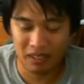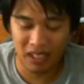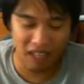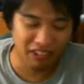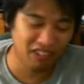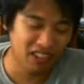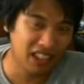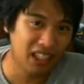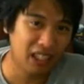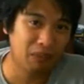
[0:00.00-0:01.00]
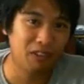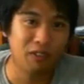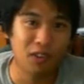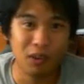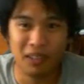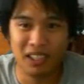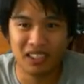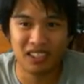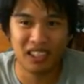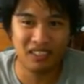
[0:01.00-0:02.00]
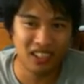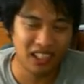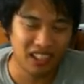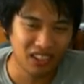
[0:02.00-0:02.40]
everyone got a performance of the night.